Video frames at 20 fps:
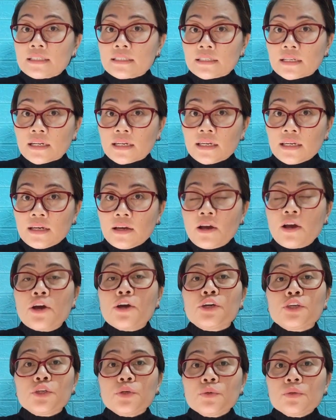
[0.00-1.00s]
study
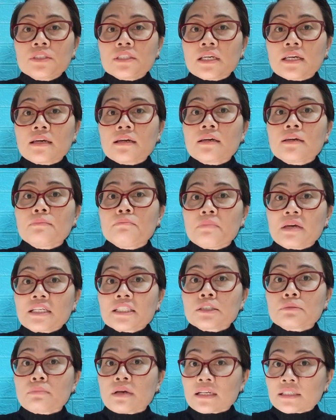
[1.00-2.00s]
using
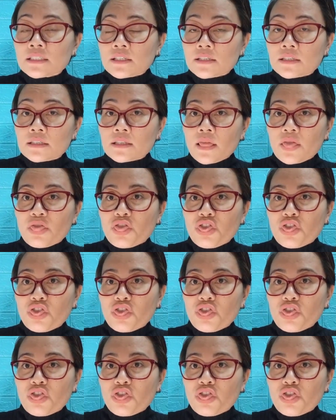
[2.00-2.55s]
mixed methods.